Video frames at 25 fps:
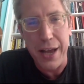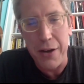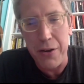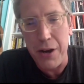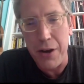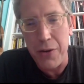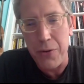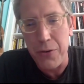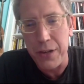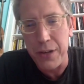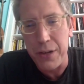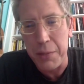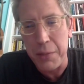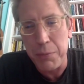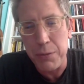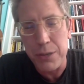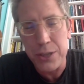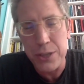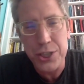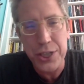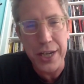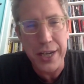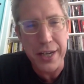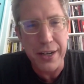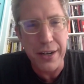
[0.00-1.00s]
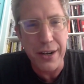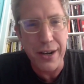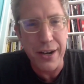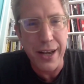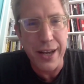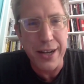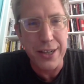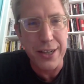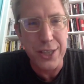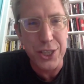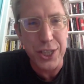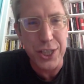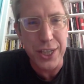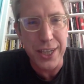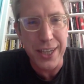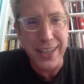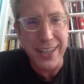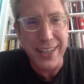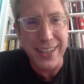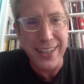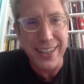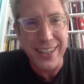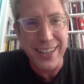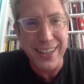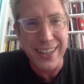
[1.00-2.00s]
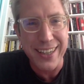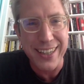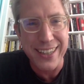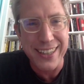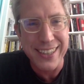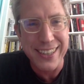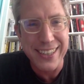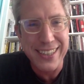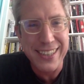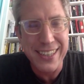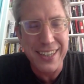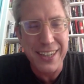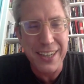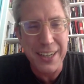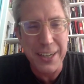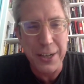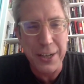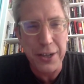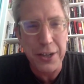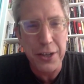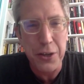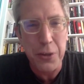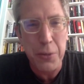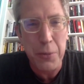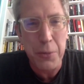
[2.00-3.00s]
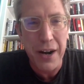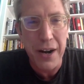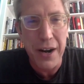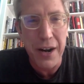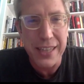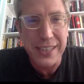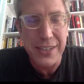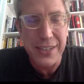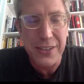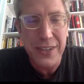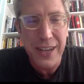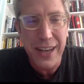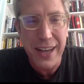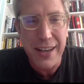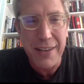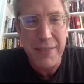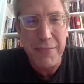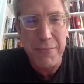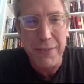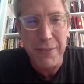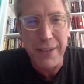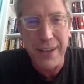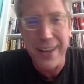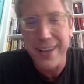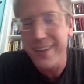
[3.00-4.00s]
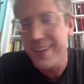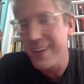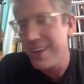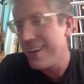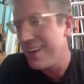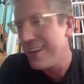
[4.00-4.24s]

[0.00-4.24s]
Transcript: I really appreciate your energy and, and just your, your humor as you kind of uh,